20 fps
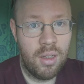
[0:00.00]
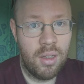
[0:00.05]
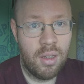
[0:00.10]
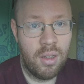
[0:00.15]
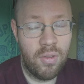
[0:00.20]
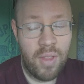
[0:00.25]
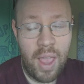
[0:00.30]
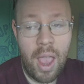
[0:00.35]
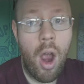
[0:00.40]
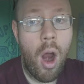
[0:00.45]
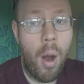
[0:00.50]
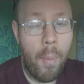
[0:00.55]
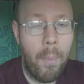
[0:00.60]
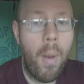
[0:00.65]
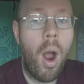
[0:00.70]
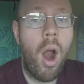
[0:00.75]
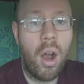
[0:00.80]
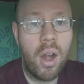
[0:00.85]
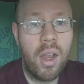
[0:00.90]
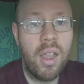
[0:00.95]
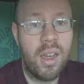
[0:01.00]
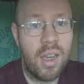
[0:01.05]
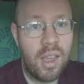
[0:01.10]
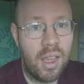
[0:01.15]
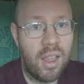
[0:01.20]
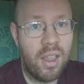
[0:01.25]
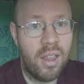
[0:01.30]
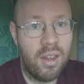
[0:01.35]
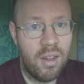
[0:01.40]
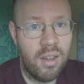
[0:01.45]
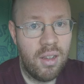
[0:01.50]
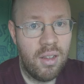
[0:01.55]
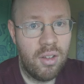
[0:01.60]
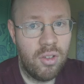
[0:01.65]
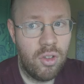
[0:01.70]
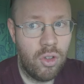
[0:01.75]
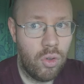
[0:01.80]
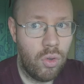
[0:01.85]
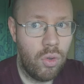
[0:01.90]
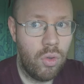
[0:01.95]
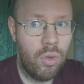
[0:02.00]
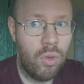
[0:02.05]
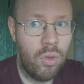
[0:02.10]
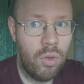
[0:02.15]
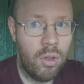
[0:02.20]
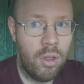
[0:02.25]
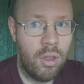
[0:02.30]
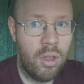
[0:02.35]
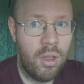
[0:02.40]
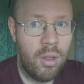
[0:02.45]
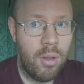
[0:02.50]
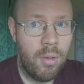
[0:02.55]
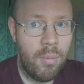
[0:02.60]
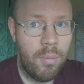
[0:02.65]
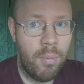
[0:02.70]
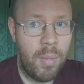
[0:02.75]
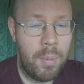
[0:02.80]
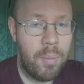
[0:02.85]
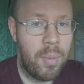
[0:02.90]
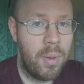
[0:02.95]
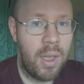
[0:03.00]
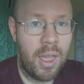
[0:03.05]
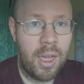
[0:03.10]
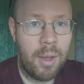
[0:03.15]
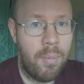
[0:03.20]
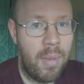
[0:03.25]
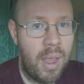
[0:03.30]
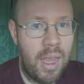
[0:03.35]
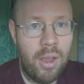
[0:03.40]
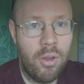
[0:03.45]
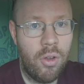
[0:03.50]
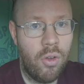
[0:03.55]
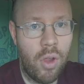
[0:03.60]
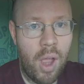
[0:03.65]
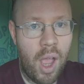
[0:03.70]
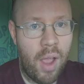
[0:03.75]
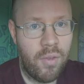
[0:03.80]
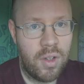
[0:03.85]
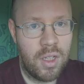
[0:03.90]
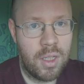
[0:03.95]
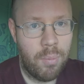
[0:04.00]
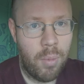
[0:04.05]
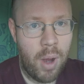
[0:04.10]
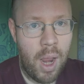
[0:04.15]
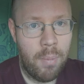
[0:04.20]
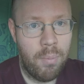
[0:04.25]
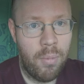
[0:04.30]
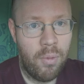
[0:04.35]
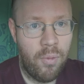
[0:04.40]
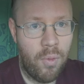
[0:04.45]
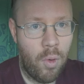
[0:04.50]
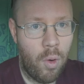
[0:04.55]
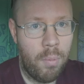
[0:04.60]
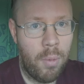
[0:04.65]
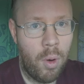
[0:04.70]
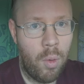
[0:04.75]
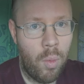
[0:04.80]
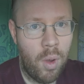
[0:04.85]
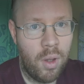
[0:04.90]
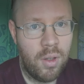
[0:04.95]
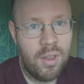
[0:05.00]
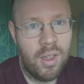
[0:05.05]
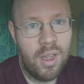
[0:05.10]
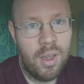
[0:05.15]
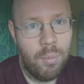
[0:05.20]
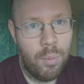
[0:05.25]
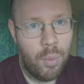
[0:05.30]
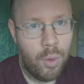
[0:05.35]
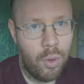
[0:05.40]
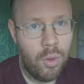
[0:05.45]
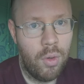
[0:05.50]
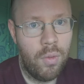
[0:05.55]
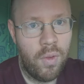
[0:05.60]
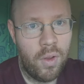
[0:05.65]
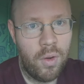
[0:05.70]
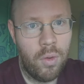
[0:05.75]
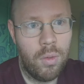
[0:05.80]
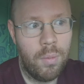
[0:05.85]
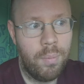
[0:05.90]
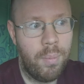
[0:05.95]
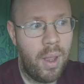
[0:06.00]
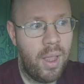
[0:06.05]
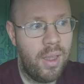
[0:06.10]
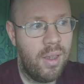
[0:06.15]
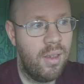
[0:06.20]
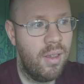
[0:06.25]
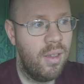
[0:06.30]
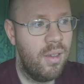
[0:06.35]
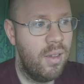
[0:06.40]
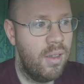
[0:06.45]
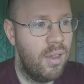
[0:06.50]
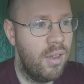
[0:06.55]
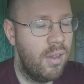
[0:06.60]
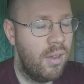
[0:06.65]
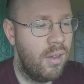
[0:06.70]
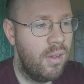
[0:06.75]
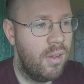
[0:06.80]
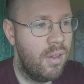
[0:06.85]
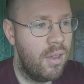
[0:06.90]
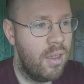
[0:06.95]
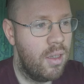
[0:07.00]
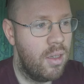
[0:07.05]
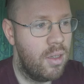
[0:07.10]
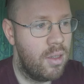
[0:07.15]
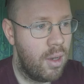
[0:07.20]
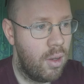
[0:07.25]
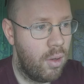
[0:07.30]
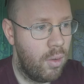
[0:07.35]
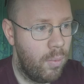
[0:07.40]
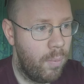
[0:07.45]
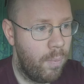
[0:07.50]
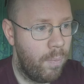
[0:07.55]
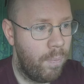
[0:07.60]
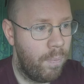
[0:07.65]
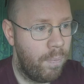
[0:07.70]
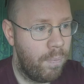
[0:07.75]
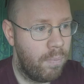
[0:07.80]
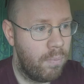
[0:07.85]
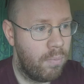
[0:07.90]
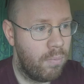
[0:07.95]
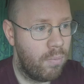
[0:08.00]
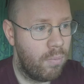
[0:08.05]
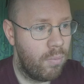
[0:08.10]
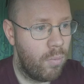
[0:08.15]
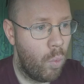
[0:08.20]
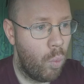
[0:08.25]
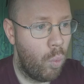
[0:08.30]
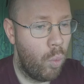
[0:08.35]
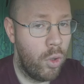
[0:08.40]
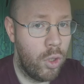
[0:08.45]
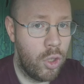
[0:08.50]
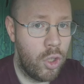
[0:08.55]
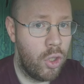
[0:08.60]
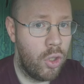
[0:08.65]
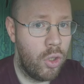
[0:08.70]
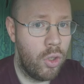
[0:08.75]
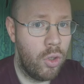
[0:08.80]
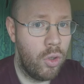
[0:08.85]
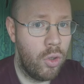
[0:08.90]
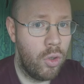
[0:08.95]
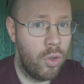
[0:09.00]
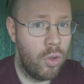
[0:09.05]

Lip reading: they are marketing it to people like me who haven't sprayed before but want to improve an old bike. So, would you